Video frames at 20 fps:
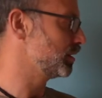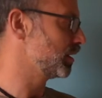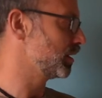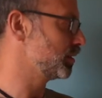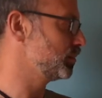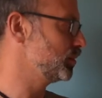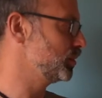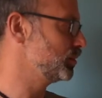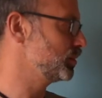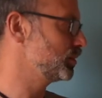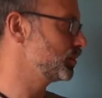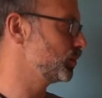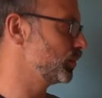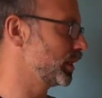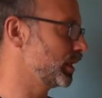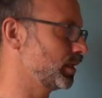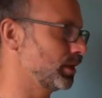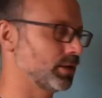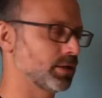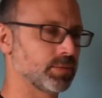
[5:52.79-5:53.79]
I'm used to
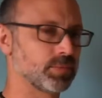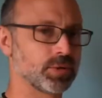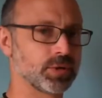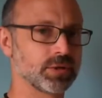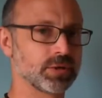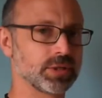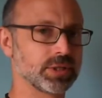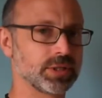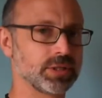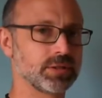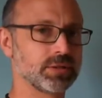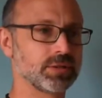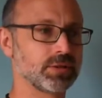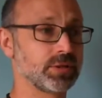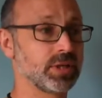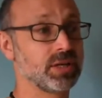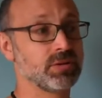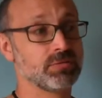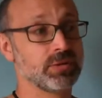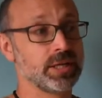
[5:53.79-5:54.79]
waking up early.
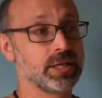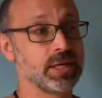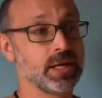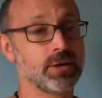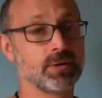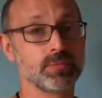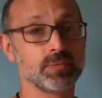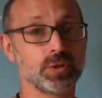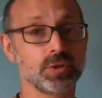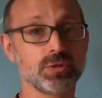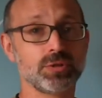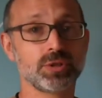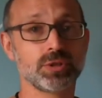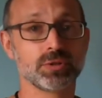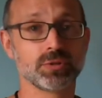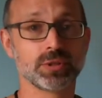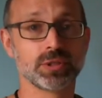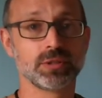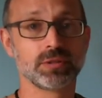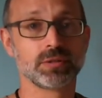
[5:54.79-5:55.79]
Okay, right now I'm used
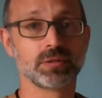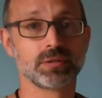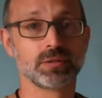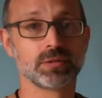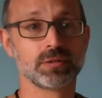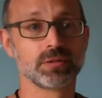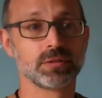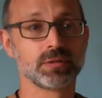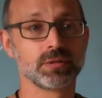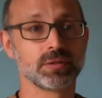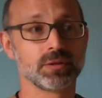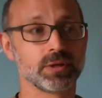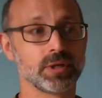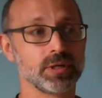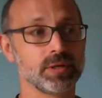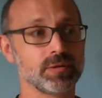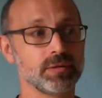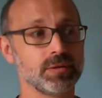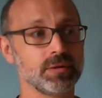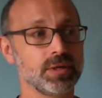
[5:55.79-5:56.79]
to it,
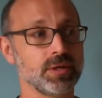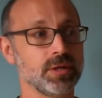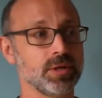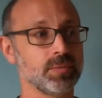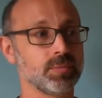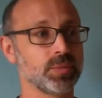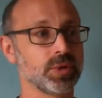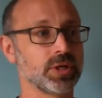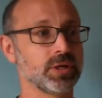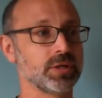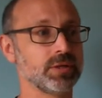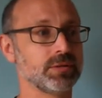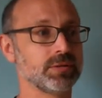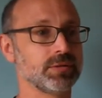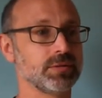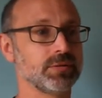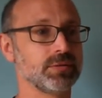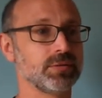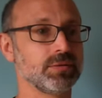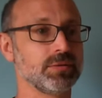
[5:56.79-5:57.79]
right? But
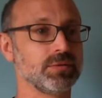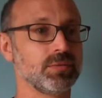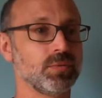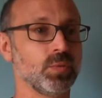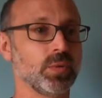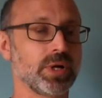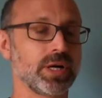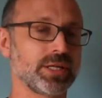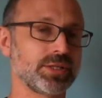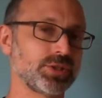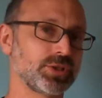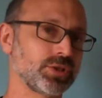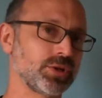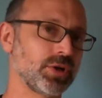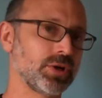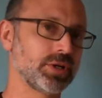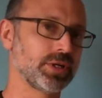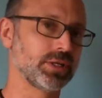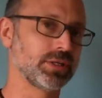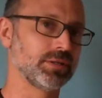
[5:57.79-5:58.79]
when I
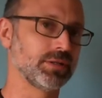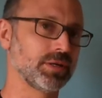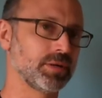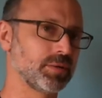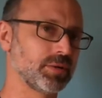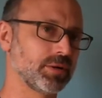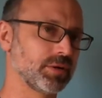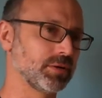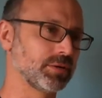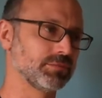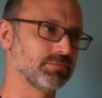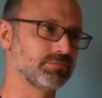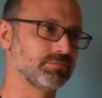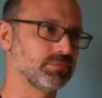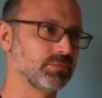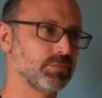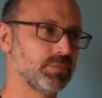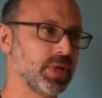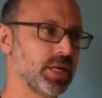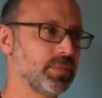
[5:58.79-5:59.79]
started,
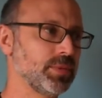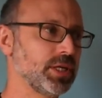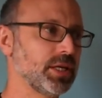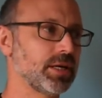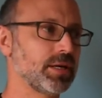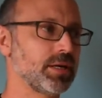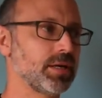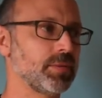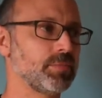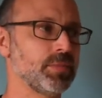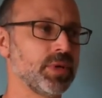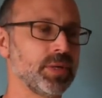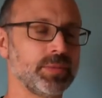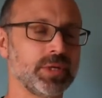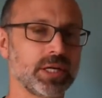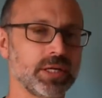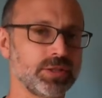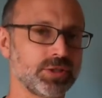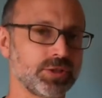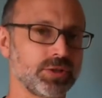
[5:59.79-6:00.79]
maybe
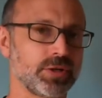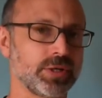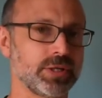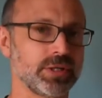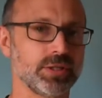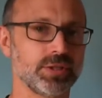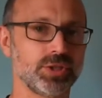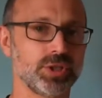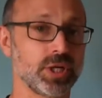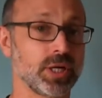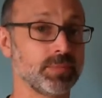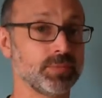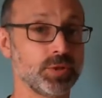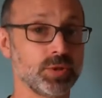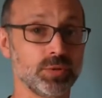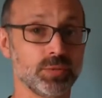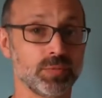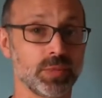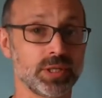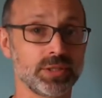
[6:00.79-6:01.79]
I started a job
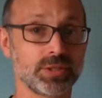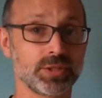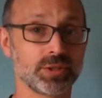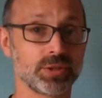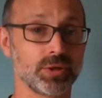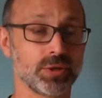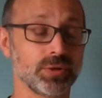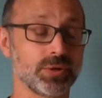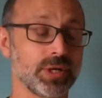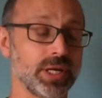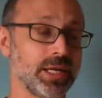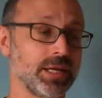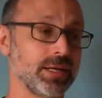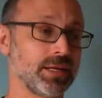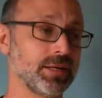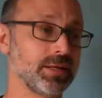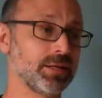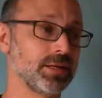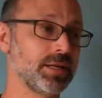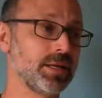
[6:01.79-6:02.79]
2 months ago,
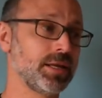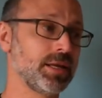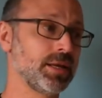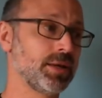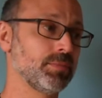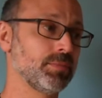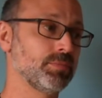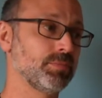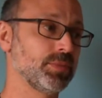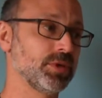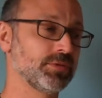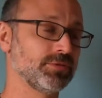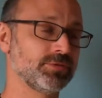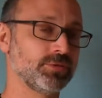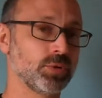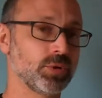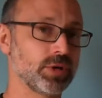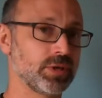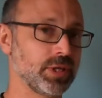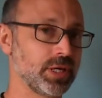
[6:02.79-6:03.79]
and
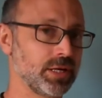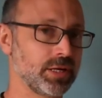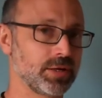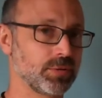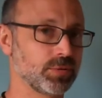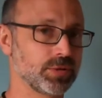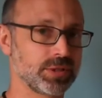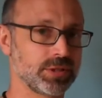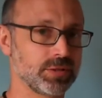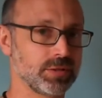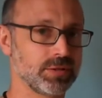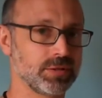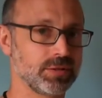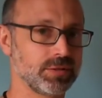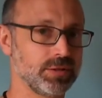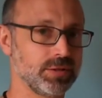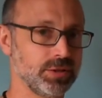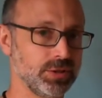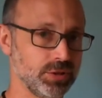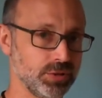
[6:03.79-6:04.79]
before then I wasn't
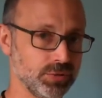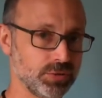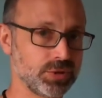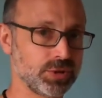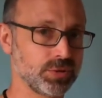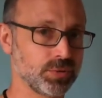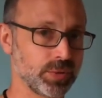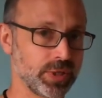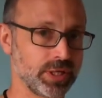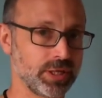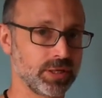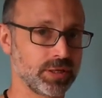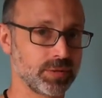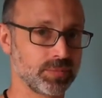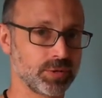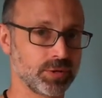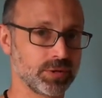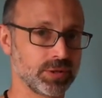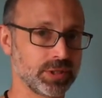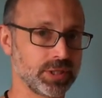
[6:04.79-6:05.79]
used to waking
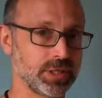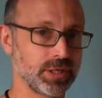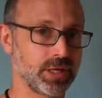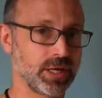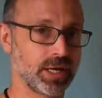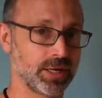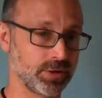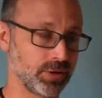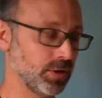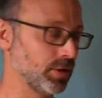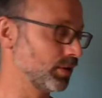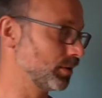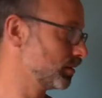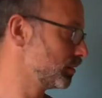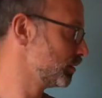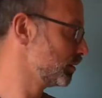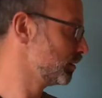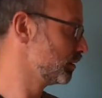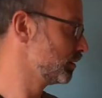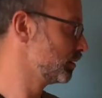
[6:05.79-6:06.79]
up early at all.
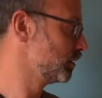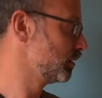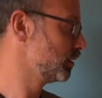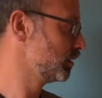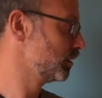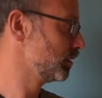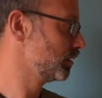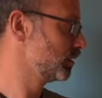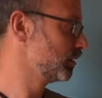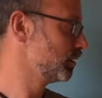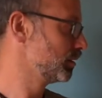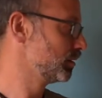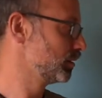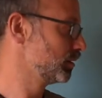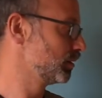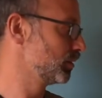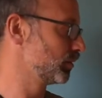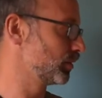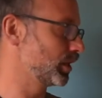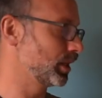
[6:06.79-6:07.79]

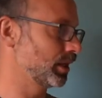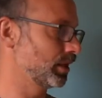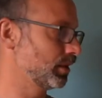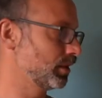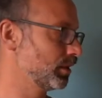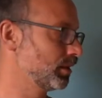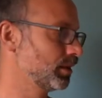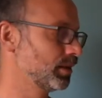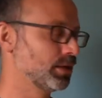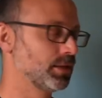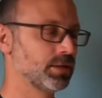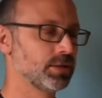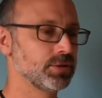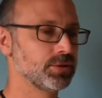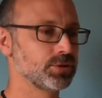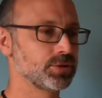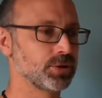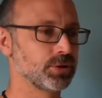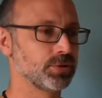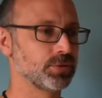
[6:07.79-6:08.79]
Okay,
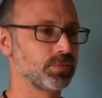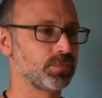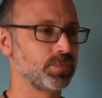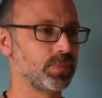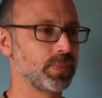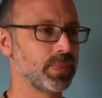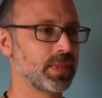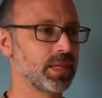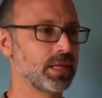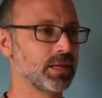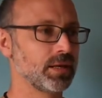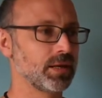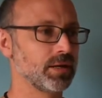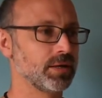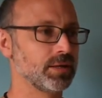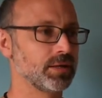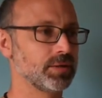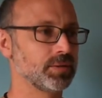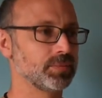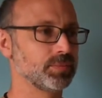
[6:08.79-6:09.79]
so
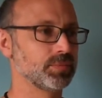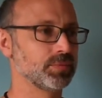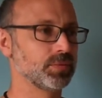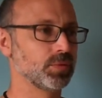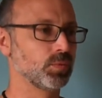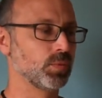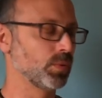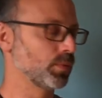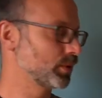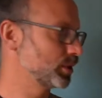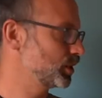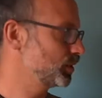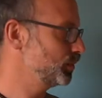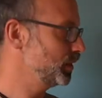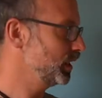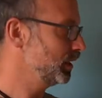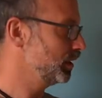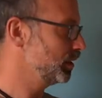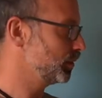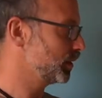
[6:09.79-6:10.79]
when we're
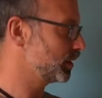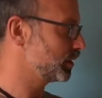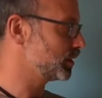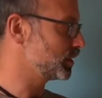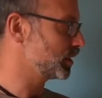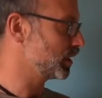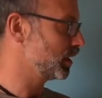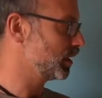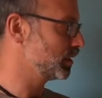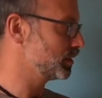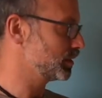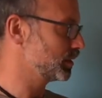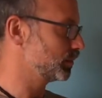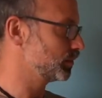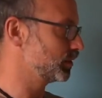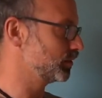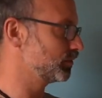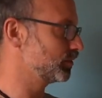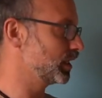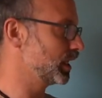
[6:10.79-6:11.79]
speaking about this
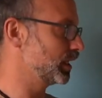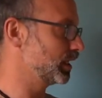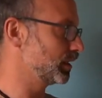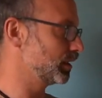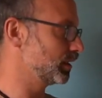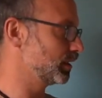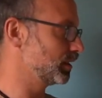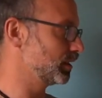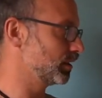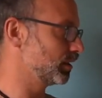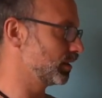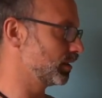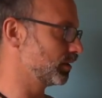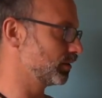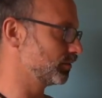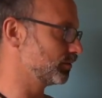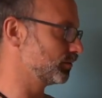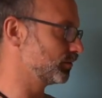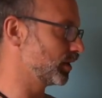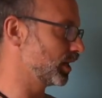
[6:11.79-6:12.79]
concept
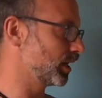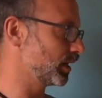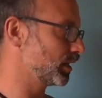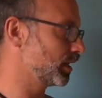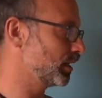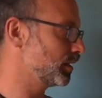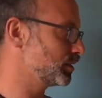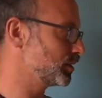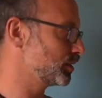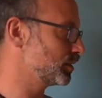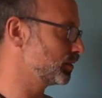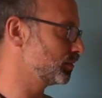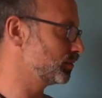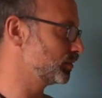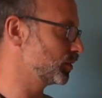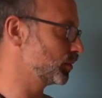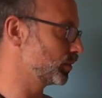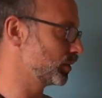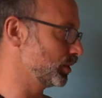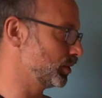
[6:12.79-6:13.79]
of
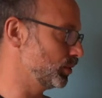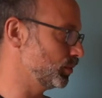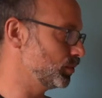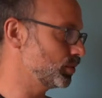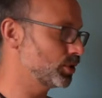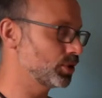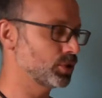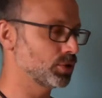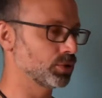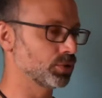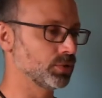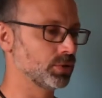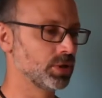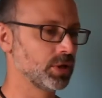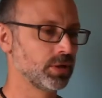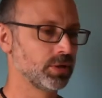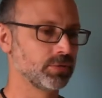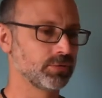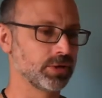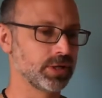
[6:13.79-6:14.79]
accustomed or used to,
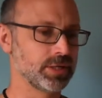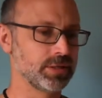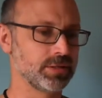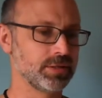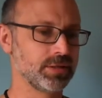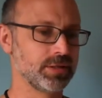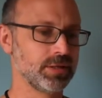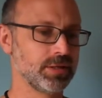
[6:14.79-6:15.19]
right?